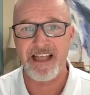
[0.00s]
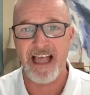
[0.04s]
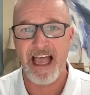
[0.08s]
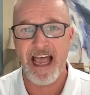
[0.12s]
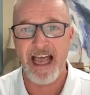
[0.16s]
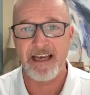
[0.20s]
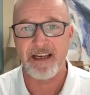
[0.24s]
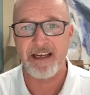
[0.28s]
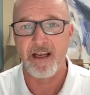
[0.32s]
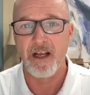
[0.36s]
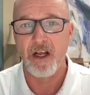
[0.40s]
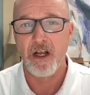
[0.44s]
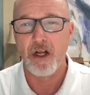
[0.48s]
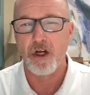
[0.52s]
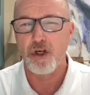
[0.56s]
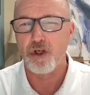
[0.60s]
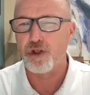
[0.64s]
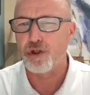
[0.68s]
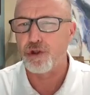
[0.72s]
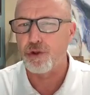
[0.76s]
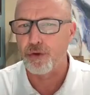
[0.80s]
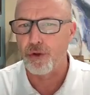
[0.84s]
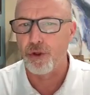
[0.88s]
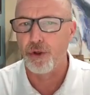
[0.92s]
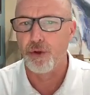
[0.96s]
that
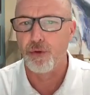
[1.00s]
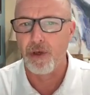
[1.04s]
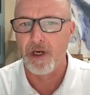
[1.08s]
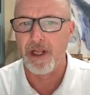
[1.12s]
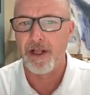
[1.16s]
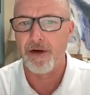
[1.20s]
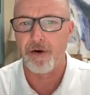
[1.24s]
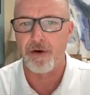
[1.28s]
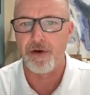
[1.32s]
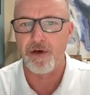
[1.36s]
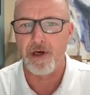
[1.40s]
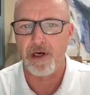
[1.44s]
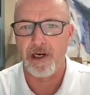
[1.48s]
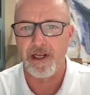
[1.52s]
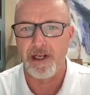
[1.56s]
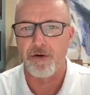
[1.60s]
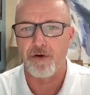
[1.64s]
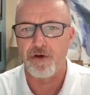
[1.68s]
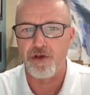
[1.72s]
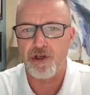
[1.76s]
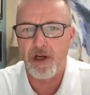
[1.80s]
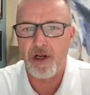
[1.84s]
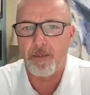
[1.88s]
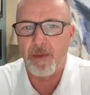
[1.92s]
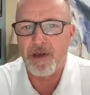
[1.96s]
true
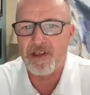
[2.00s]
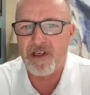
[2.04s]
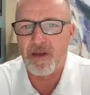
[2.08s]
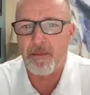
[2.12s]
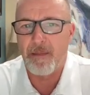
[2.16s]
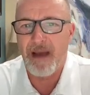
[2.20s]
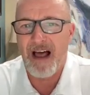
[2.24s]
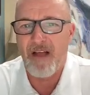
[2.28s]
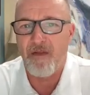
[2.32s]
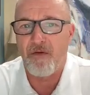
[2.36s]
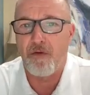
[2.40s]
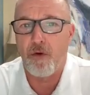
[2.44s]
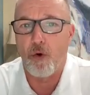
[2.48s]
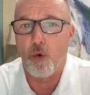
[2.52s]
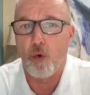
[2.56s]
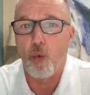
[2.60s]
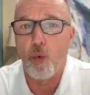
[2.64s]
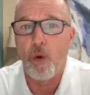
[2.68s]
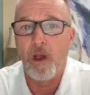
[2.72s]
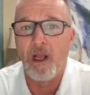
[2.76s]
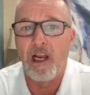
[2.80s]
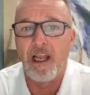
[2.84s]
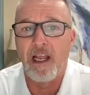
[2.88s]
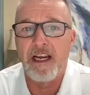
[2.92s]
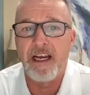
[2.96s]
leadership is about the
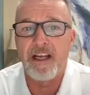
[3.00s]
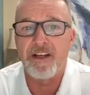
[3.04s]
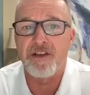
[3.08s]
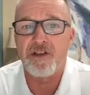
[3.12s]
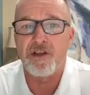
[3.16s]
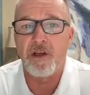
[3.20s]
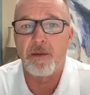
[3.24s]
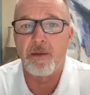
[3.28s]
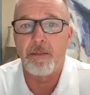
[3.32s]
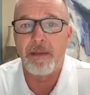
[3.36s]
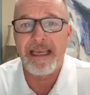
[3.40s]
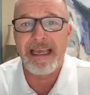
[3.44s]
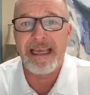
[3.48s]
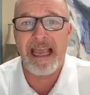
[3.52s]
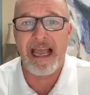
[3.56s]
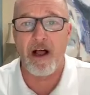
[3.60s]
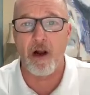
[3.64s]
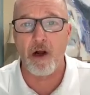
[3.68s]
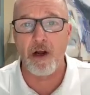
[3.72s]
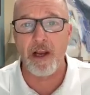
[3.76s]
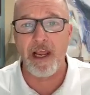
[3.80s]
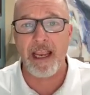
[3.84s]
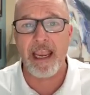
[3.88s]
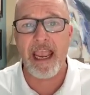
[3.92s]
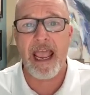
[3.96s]
willingness to be
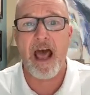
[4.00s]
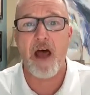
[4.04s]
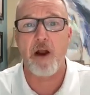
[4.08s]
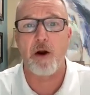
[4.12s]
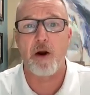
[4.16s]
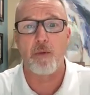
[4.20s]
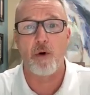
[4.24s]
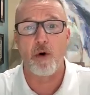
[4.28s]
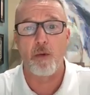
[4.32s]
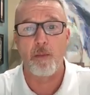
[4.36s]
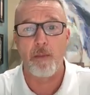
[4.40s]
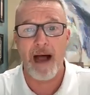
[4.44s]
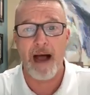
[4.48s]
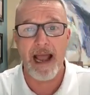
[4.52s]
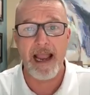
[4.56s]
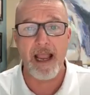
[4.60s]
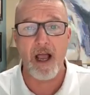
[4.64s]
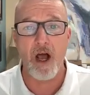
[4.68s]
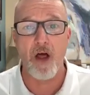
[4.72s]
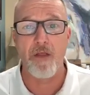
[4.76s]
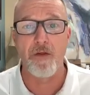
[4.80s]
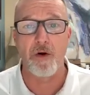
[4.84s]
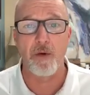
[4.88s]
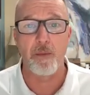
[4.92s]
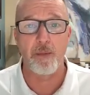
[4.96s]
held accountable by
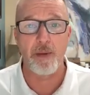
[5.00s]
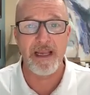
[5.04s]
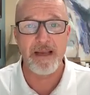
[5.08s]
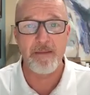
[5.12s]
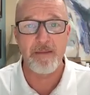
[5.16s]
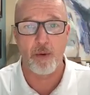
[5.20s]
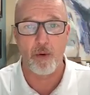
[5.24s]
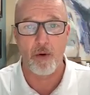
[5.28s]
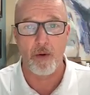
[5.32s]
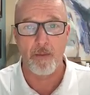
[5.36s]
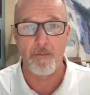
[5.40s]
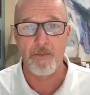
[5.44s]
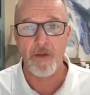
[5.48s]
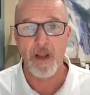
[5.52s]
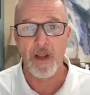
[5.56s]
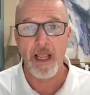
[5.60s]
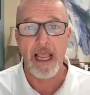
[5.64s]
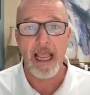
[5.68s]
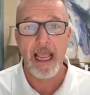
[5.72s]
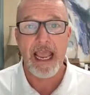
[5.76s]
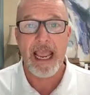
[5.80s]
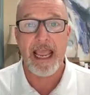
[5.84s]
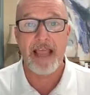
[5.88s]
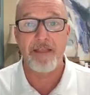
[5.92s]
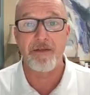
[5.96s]
other people
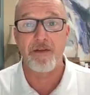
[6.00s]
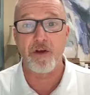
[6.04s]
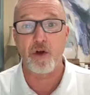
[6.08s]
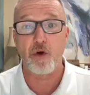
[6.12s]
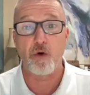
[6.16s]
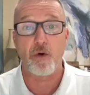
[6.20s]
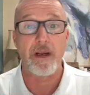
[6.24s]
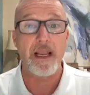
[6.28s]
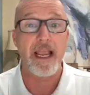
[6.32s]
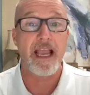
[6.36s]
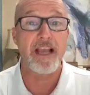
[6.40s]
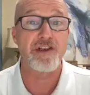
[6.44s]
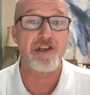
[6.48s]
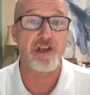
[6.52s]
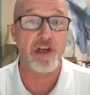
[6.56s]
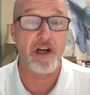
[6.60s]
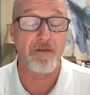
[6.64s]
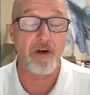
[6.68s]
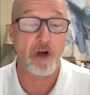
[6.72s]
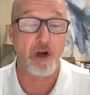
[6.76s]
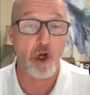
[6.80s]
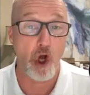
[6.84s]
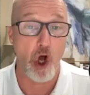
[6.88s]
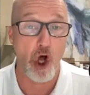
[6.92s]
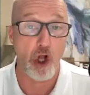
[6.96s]
and the creation
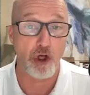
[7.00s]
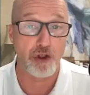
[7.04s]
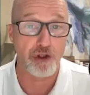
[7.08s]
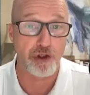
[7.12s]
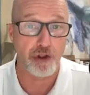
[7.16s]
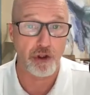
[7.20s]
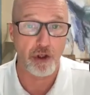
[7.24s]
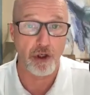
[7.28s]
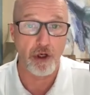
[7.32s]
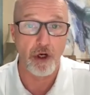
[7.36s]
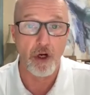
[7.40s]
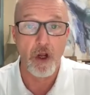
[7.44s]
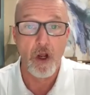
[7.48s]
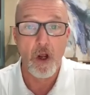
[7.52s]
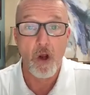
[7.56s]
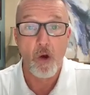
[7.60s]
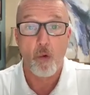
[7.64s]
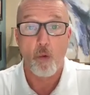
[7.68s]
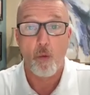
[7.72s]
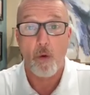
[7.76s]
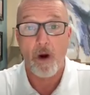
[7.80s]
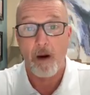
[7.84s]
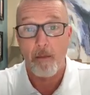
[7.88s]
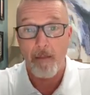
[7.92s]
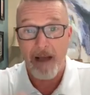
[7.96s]
of a culture
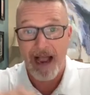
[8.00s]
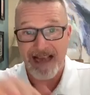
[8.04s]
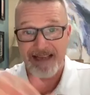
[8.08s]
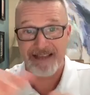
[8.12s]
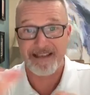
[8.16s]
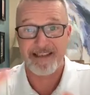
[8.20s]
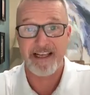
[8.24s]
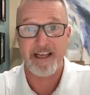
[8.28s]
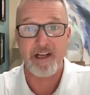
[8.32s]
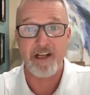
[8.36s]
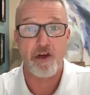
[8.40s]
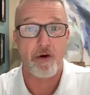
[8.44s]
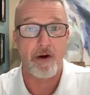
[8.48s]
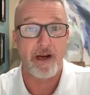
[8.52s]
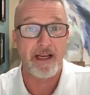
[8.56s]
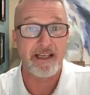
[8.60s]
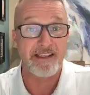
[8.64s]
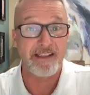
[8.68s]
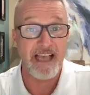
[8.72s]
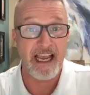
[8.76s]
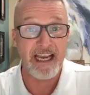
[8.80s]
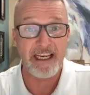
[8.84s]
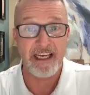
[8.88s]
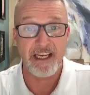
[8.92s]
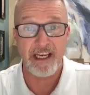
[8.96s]
where my senior
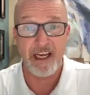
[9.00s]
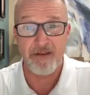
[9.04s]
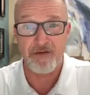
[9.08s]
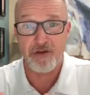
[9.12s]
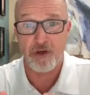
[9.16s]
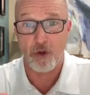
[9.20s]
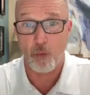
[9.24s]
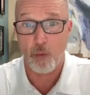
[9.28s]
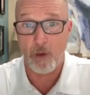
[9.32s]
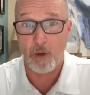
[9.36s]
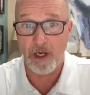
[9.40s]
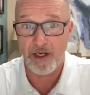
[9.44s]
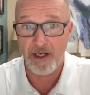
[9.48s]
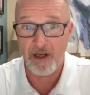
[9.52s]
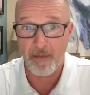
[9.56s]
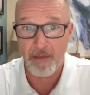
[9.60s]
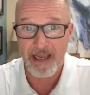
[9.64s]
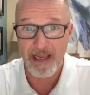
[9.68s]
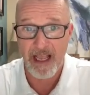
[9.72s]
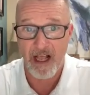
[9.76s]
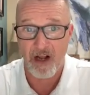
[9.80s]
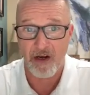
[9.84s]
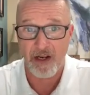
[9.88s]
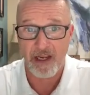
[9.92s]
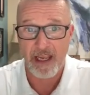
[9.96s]
executives are willing to
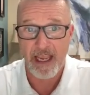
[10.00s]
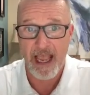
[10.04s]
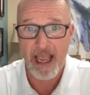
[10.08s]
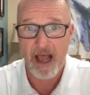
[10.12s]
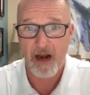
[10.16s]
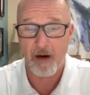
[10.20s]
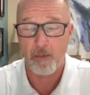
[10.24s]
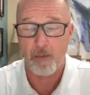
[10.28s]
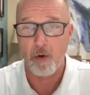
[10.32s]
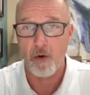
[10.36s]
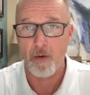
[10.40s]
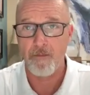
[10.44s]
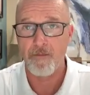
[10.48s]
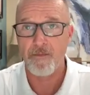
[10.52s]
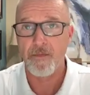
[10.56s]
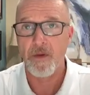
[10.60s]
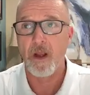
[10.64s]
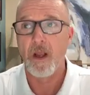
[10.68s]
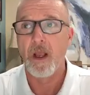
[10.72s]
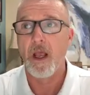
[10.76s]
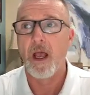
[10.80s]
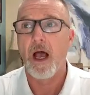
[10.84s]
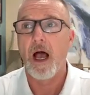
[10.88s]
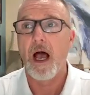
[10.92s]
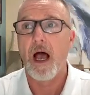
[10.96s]
be held accountable,
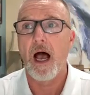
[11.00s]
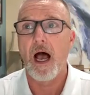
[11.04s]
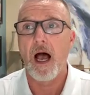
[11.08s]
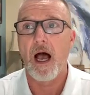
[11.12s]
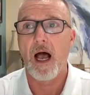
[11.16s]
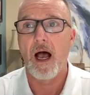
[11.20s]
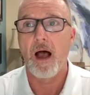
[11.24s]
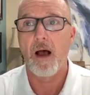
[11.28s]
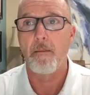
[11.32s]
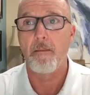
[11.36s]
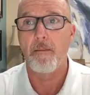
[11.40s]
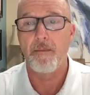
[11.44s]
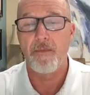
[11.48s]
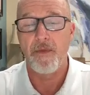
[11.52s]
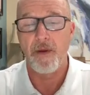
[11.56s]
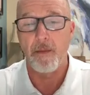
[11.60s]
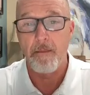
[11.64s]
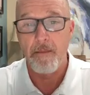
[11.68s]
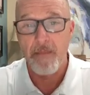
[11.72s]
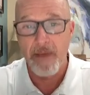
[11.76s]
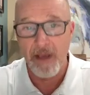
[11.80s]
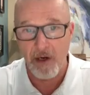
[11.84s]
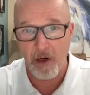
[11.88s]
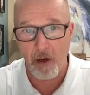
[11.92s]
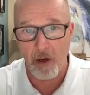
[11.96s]
uh, the
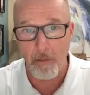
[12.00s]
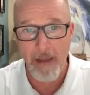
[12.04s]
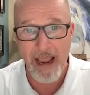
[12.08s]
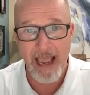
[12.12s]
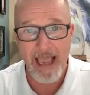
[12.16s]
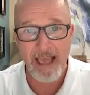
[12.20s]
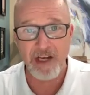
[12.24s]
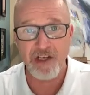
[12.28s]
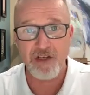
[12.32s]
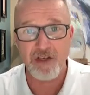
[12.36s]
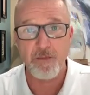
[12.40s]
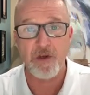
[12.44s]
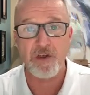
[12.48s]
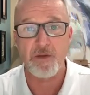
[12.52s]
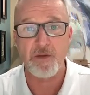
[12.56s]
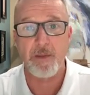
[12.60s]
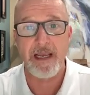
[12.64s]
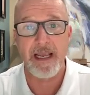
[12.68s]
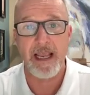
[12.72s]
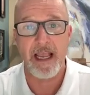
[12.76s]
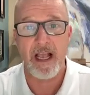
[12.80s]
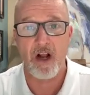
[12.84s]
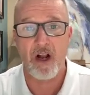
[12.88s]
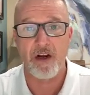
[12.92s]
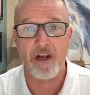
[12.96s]
middle management's
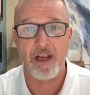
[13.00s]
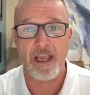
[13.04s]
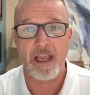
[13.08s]
being held